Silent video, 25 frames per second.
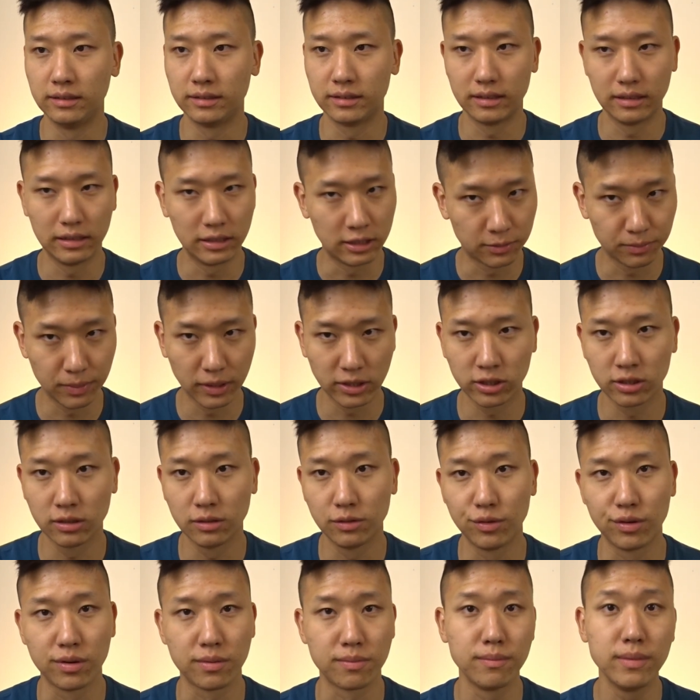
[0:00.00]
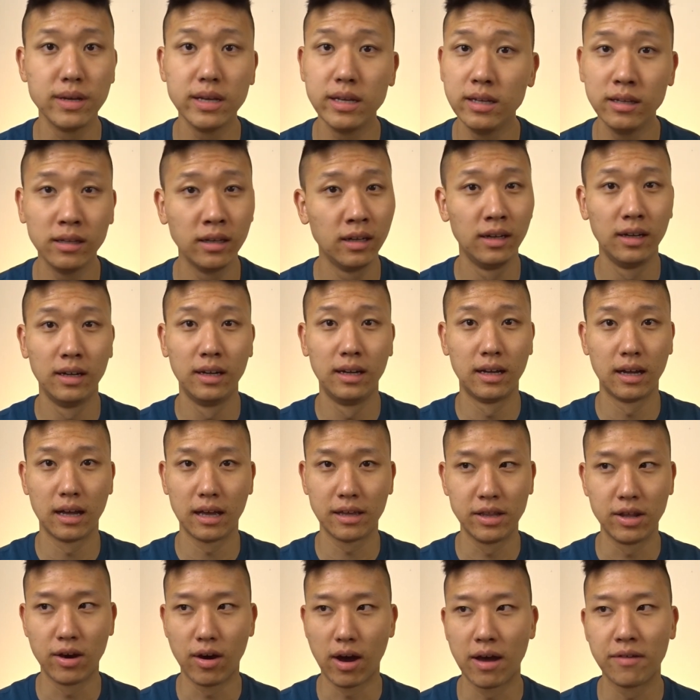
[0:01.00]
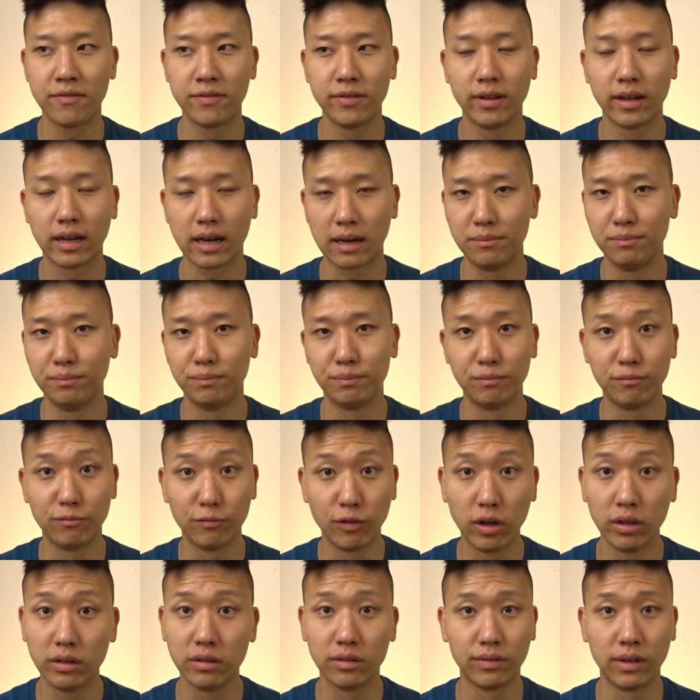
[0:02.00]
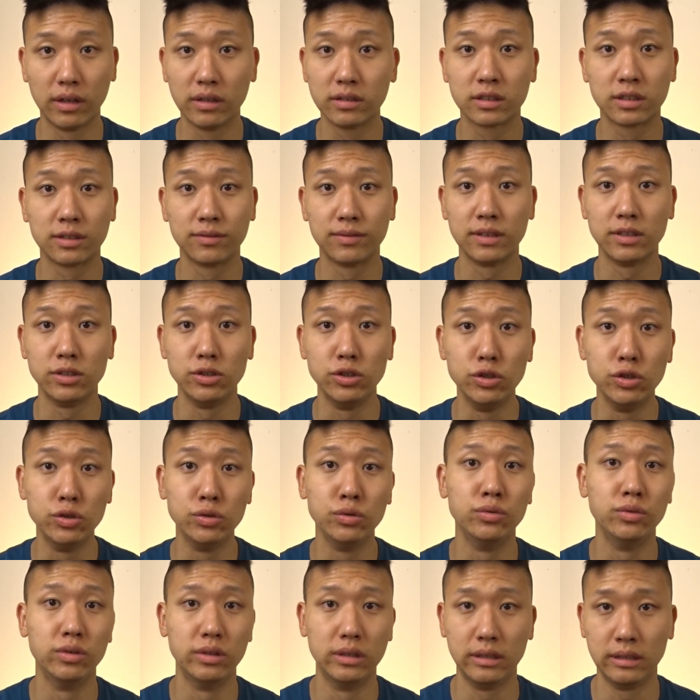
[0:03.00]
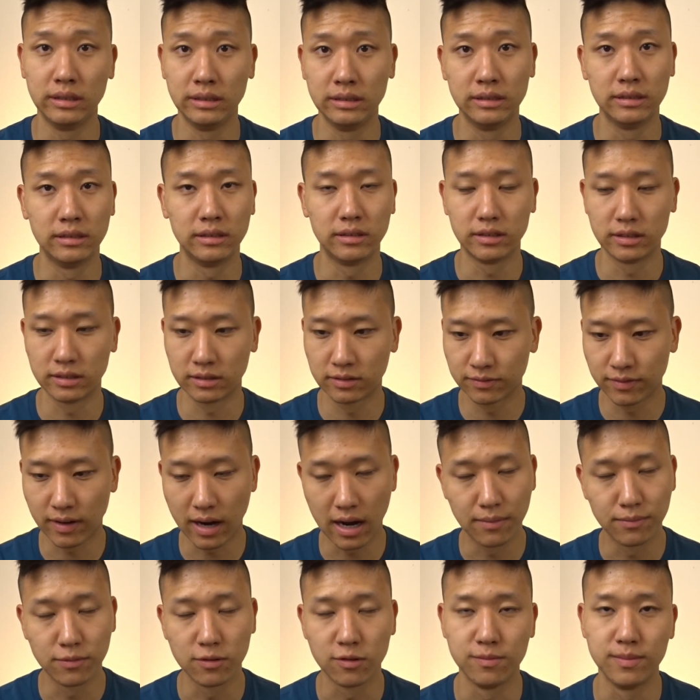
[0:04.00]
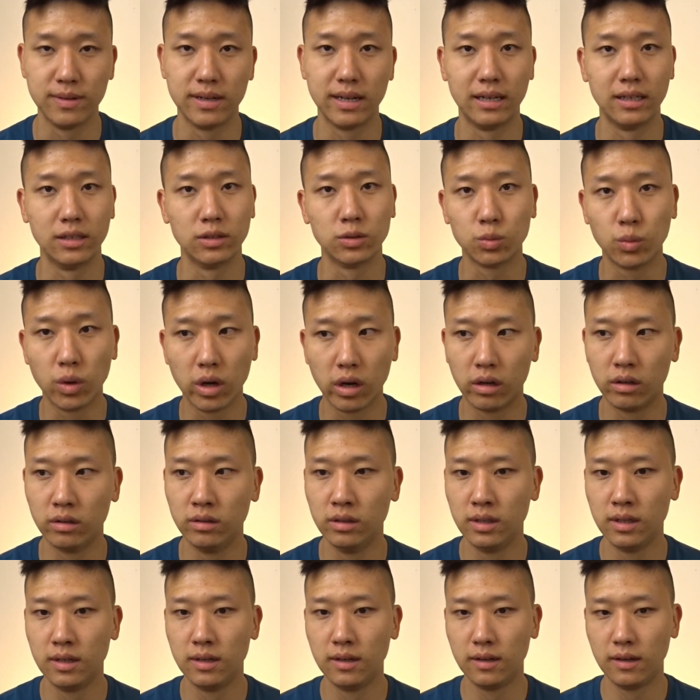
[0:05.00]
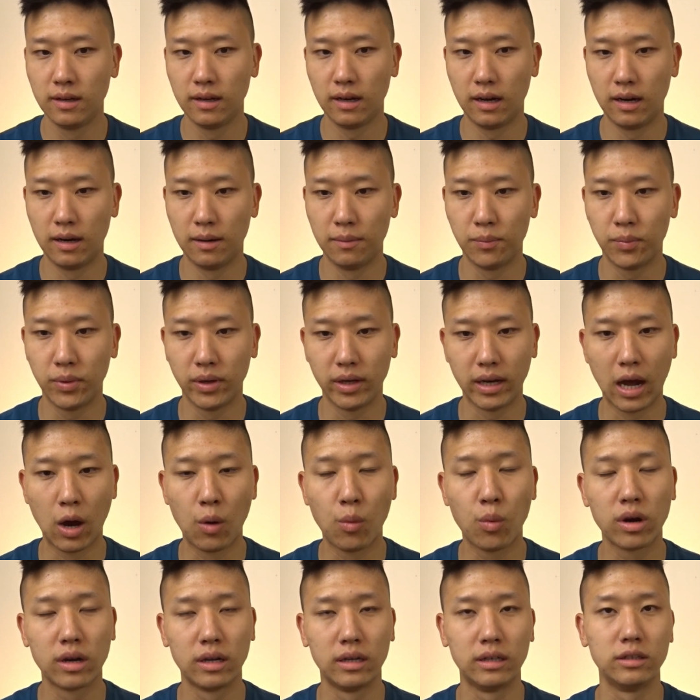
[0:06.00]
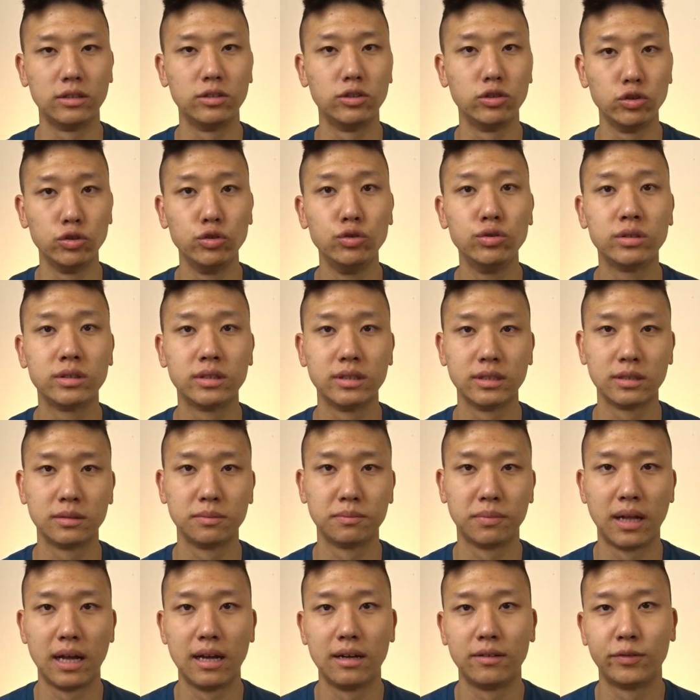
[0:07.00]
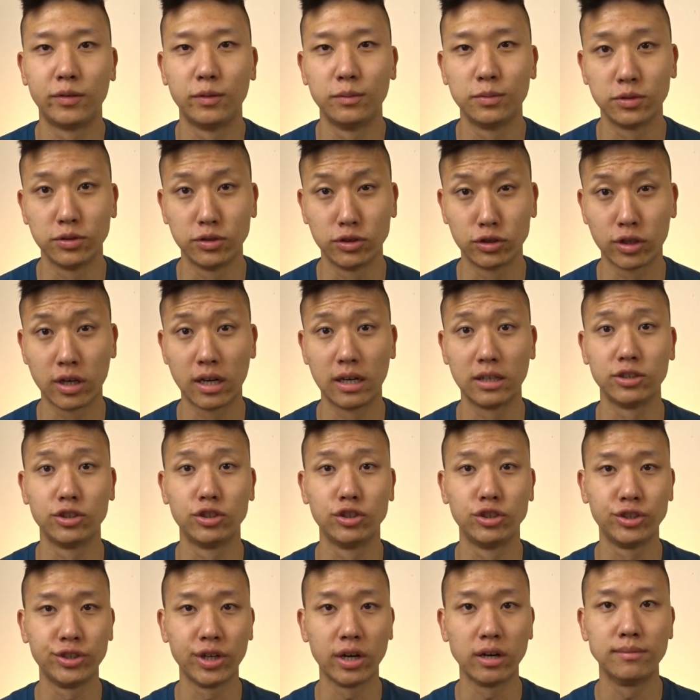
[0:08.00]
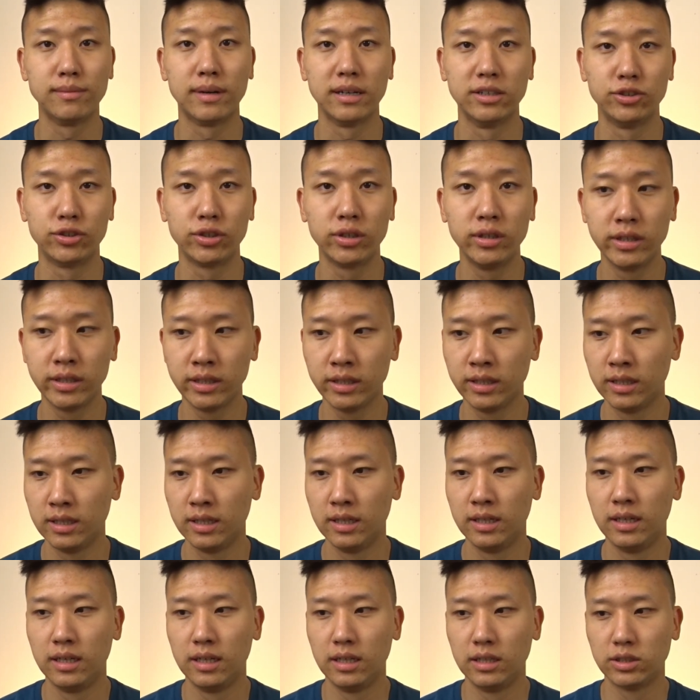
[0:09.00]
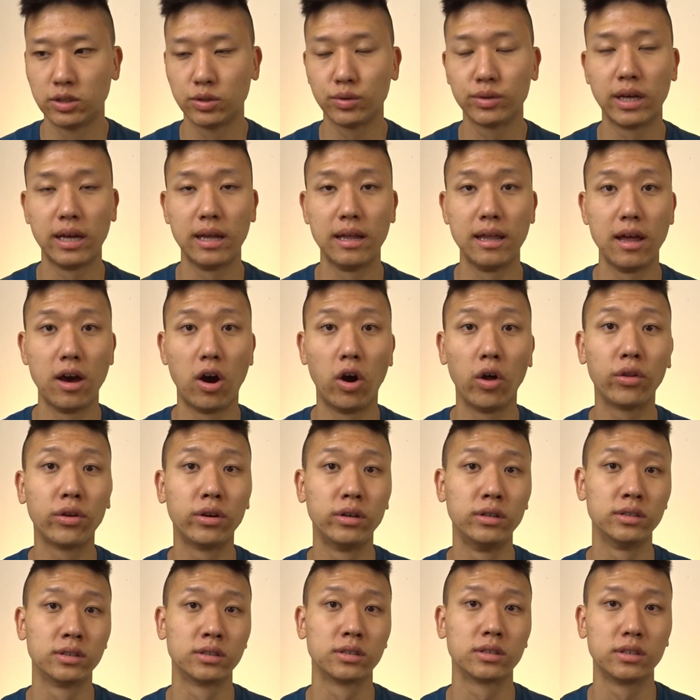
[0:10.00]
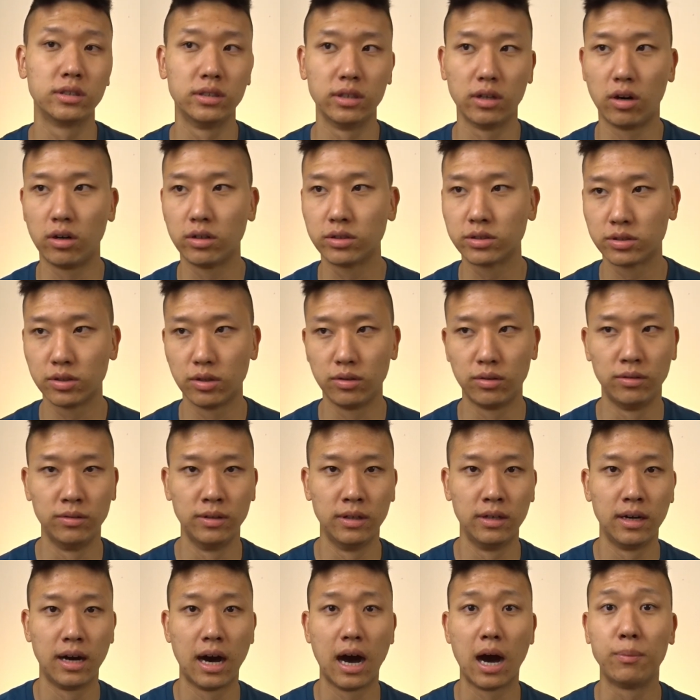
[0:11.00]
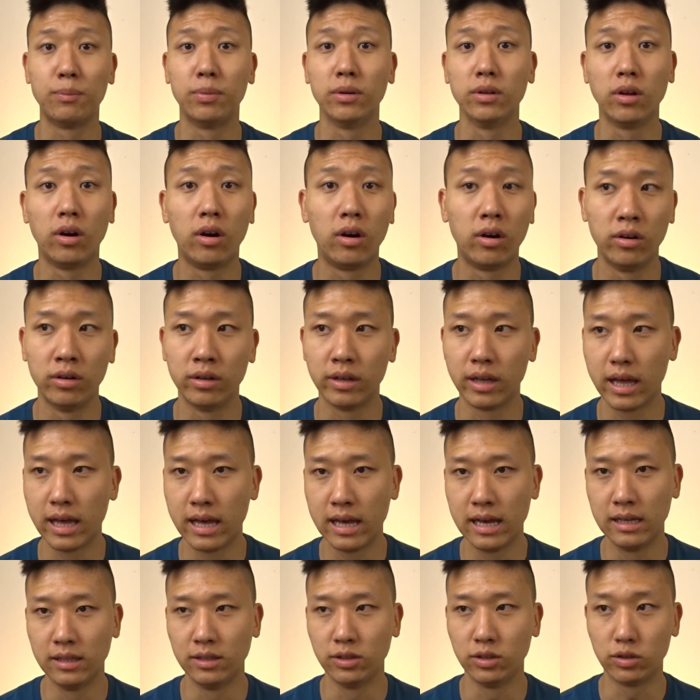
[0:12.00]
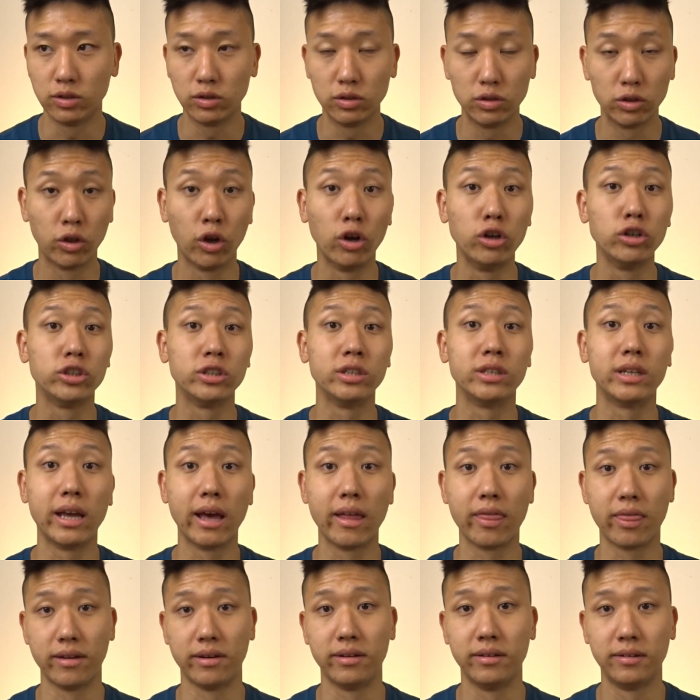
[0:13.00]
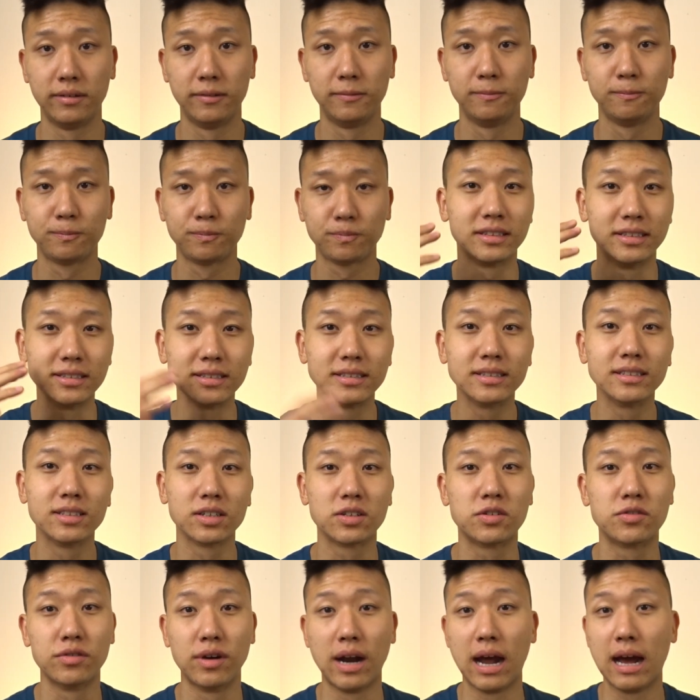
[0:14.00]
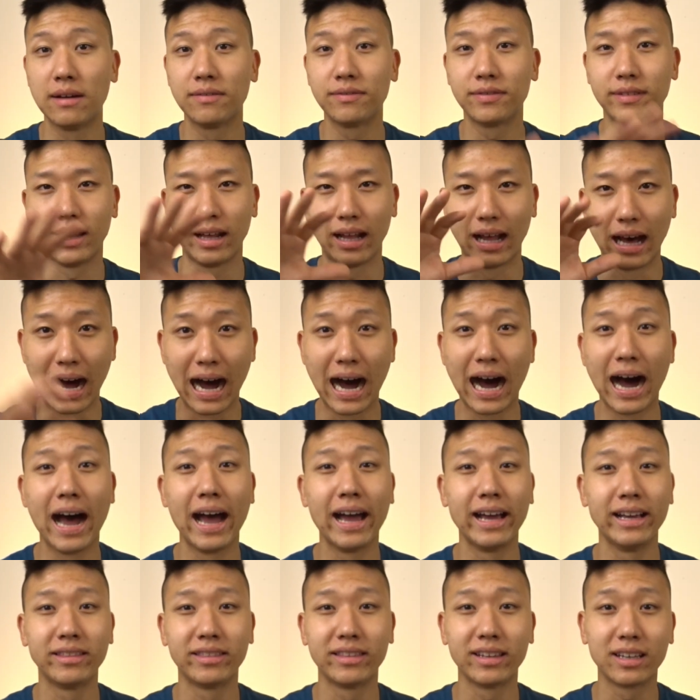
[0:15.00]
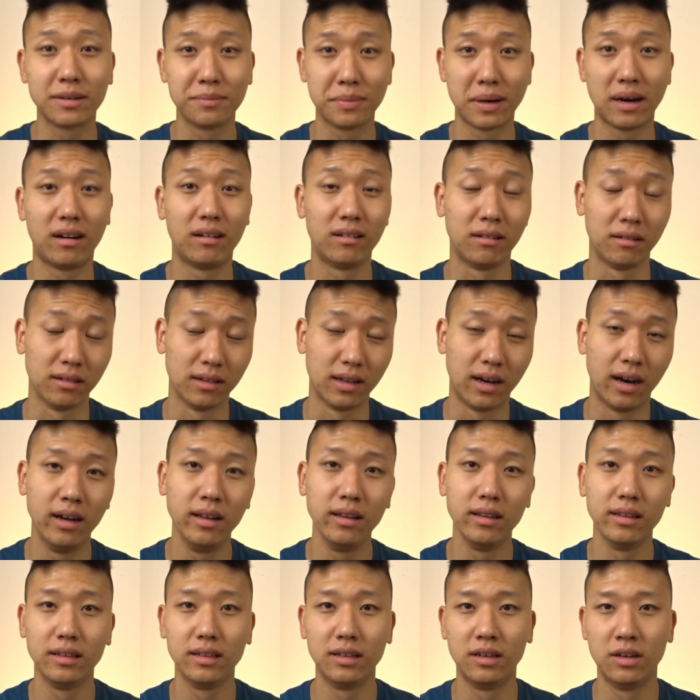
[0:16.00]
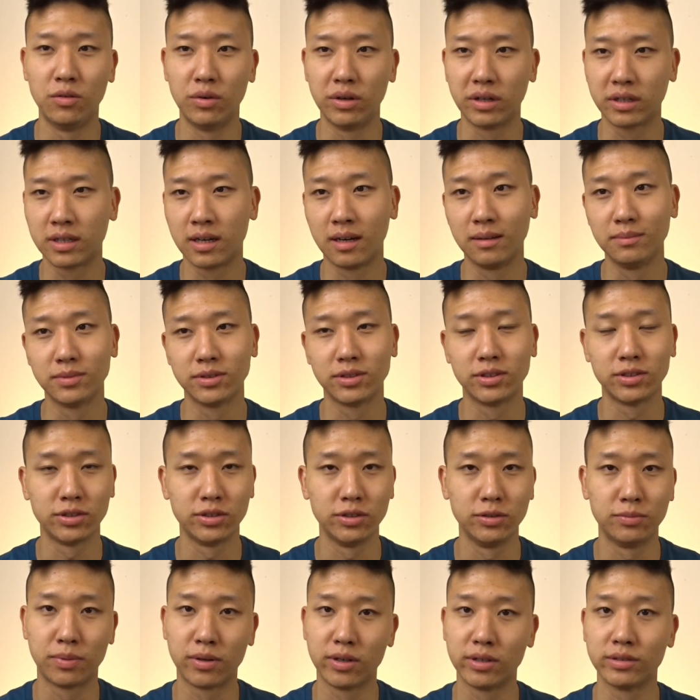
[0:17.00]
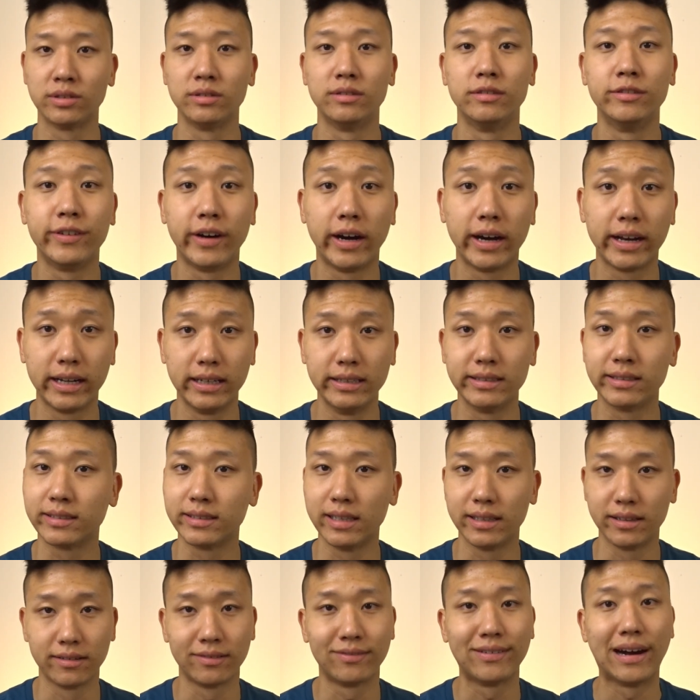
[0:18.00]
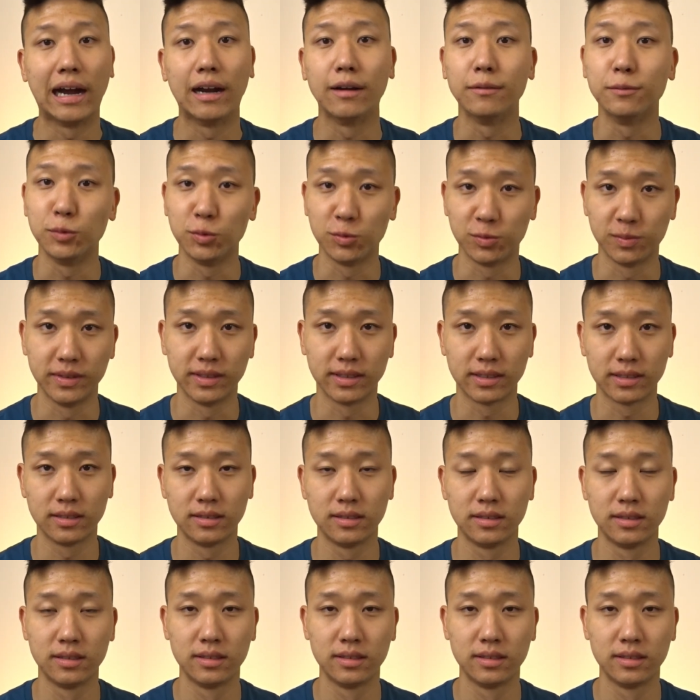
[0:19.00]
especially with me, I feel like I'm relatively new in this FIRE movement as well. But I want to use this platform to try to share my journey so that others could also hop along and learn together. This is a graph that I think about a lot when it comes to personal finance and the FIRE movement.